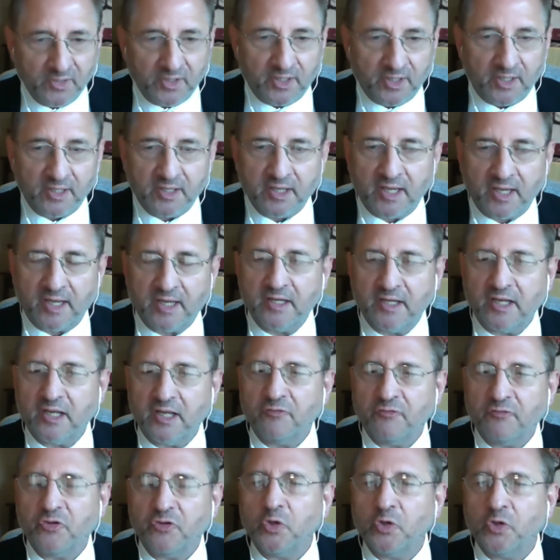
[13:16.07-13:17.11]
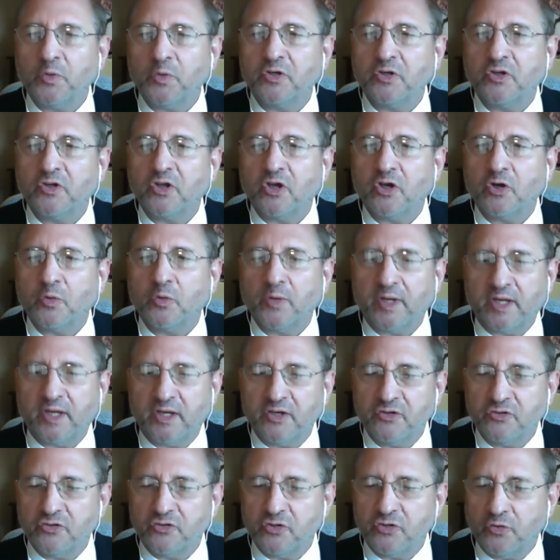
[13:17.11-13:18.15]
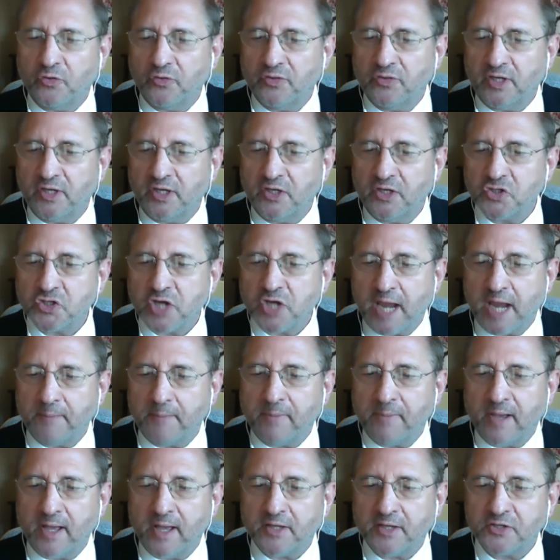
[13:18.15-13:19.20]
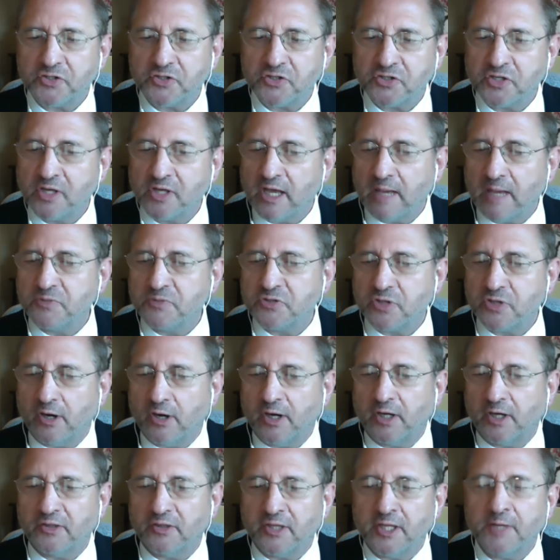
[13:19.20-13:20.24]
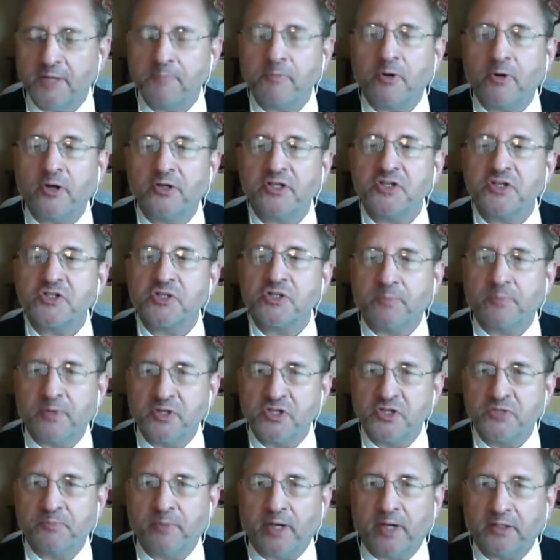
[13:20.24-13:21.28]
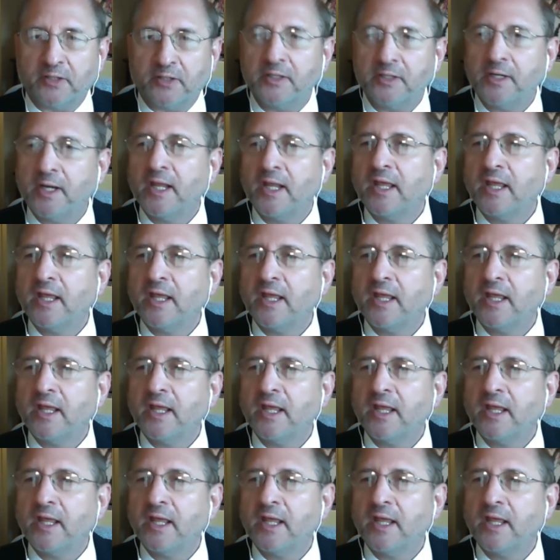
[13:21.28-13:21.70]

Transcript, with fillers: Again, if you would go into the chat box, I'm sorry, the participants button,